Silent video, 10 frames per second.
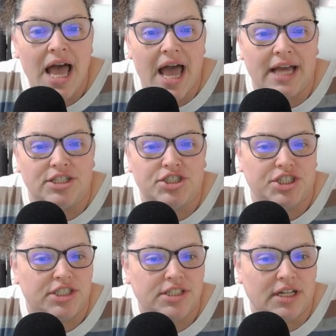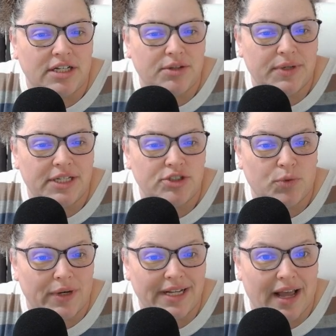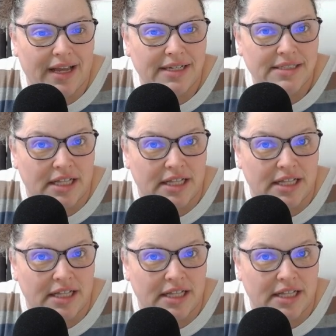and she's going to do it in 20 days.